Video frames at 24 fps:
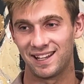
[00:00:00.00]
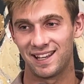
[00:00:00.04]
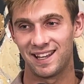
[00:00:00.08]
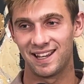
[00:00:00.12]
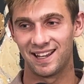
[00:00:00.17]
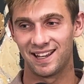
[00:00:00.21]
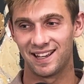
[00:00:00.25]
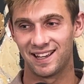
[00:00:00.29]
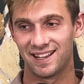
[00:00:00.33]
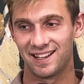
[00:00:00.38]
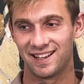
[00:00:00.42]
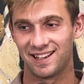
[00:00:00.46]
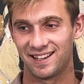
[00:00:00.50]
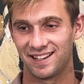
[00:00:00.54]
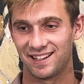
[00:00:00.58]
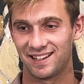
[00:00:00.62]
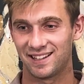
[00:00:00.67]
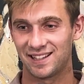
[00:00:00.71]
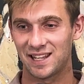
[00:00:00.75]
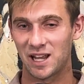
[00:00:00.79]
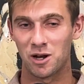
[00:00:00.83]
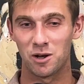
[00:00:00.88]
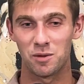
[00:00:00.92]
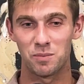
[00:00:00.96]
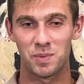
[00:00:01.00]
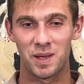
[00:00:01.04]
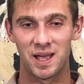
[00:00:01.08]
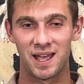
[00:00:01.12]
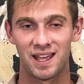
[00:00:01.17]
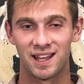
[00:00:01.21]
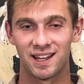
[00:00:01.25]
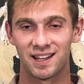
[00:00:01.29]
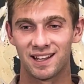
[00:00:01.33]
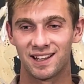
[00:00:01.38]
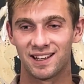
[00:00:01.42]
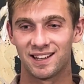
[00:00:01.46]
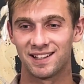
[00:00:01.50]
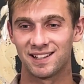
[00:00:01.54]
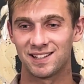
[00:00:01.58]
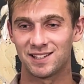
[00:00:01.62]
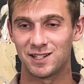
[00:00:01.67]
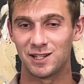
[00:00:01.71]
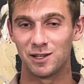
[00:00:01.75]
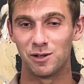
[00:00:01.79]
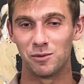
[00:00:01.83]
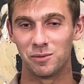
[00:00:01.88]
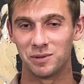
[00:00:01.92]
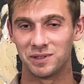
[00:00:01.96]
Yeah, down and back.
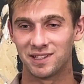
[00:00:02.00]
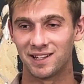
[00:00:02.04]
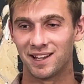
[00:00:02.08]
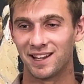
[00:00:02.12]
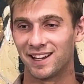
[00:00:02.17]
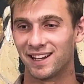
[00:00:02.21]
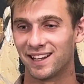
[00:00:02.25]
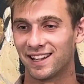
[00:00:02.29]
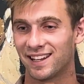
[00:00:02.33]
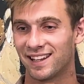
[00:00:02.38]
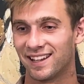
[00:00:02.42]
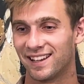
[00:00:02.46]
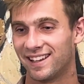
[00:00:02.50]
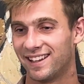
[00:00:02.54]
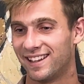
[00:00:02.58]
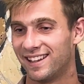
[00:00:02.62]
Still was like